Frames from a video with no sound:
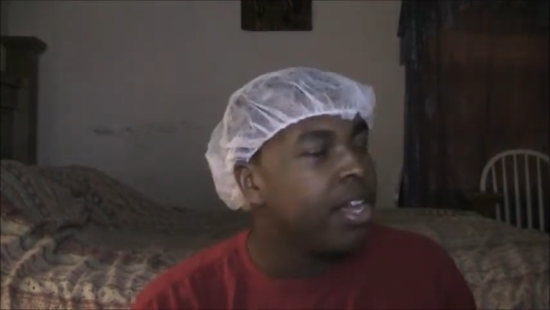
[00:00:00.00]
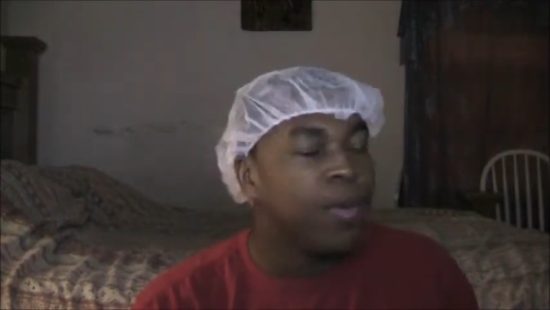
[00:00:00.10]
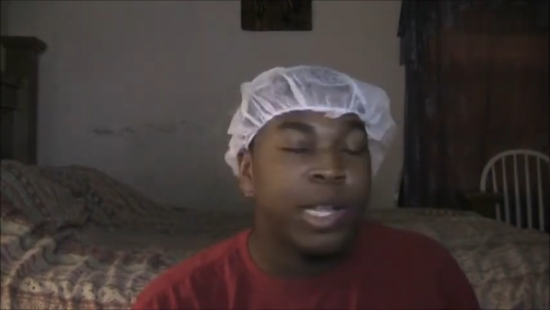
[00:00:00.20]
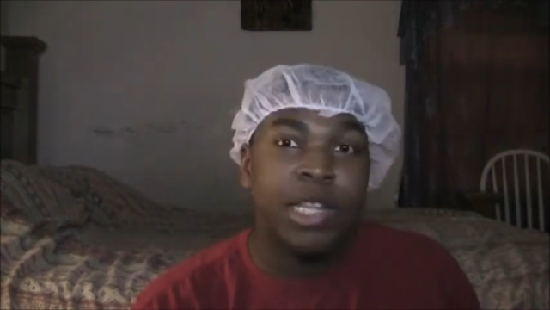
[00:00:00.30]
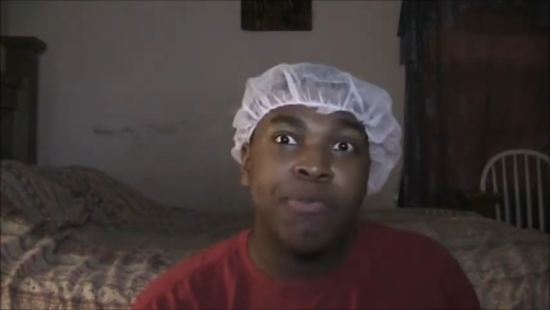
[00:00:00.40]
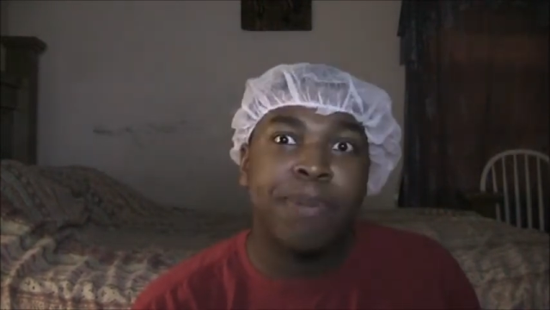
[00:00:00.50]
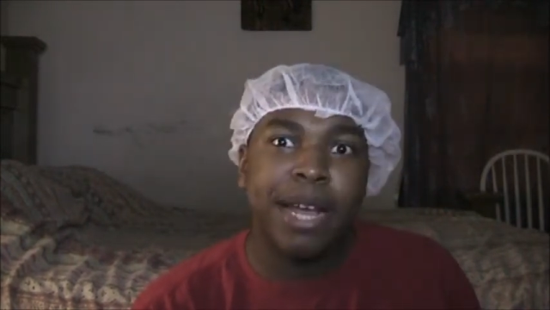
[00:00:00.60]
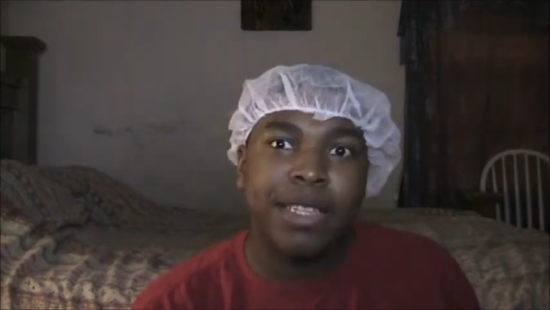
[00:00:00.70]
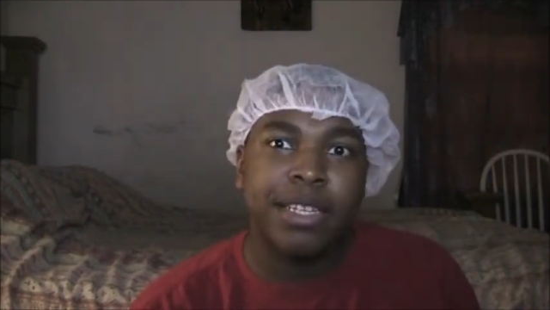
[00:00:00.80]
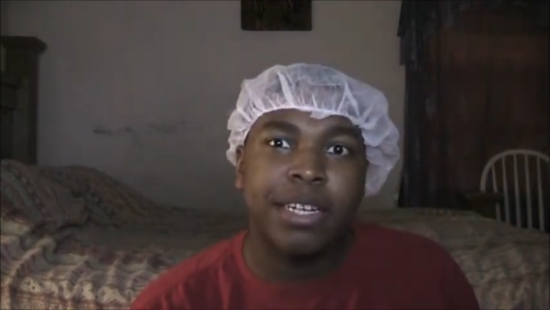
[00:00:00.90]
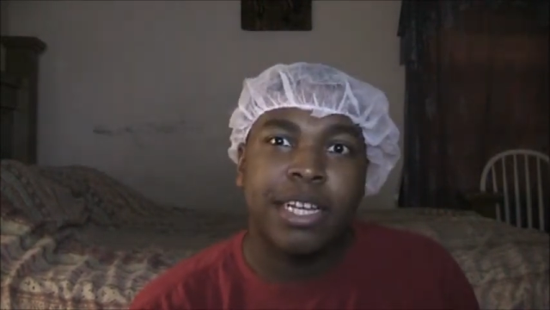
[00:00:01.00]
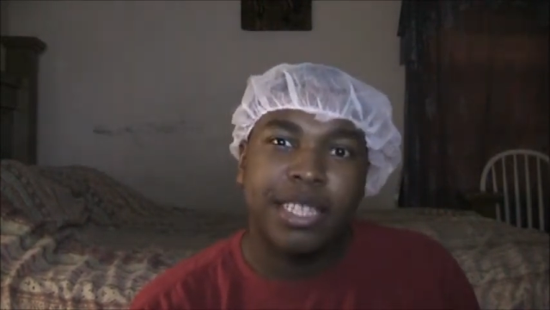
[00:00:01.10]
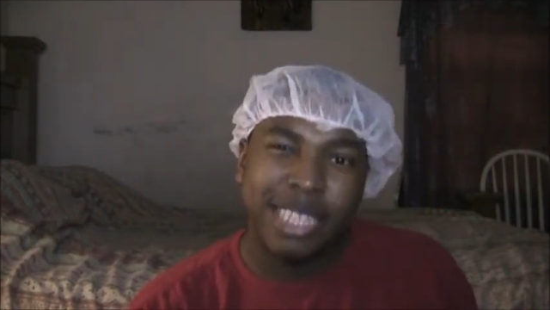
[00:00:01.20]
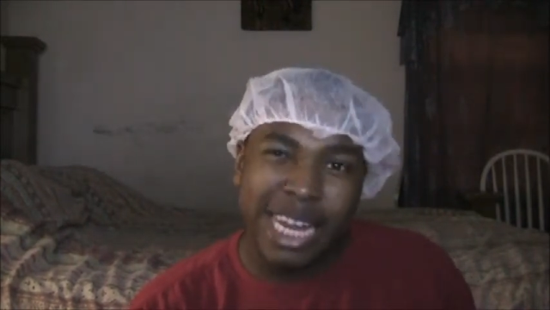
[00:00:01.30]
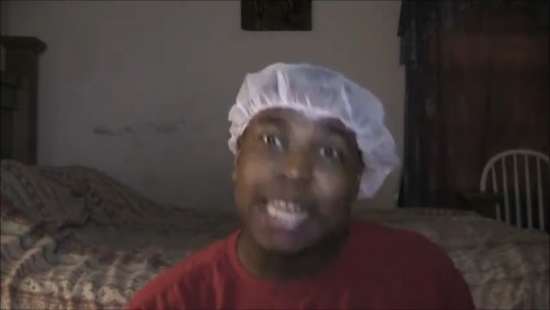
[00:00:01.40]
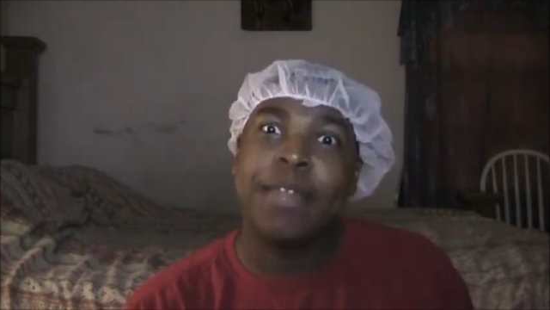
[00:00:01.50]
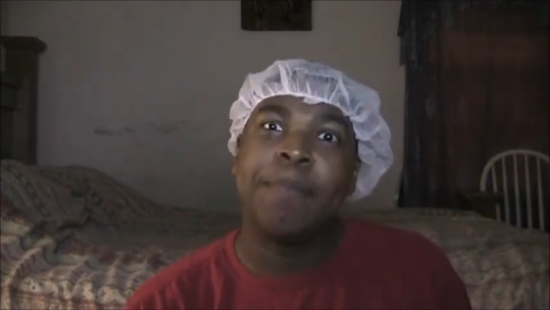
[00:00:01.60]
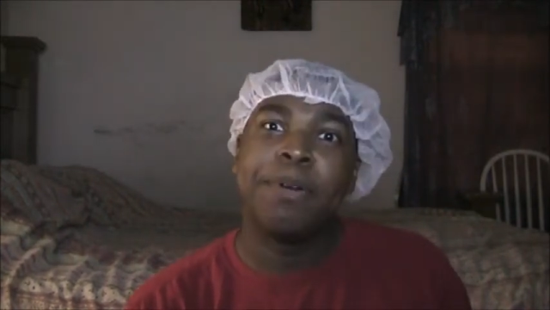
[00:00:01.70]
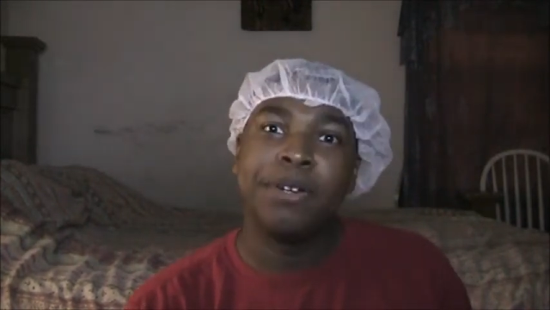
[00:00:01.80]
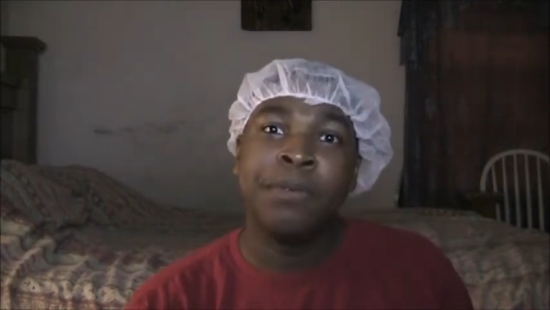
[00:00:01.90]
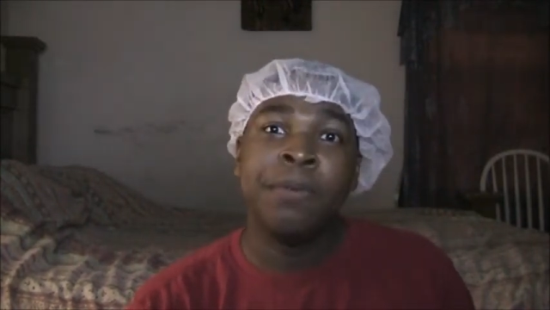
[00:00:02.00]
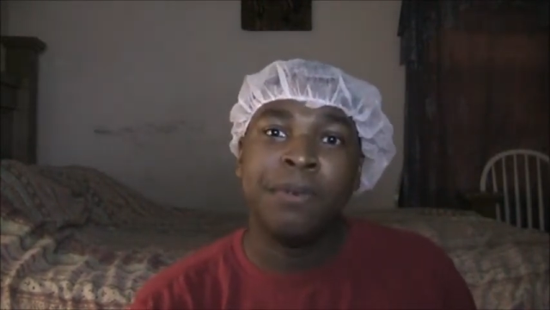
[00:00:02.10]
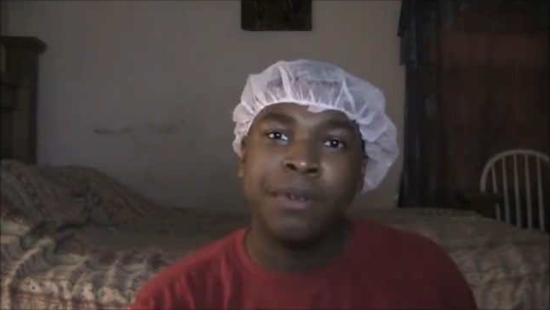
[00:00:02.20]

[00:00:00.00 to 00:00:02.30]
When you about to think you poop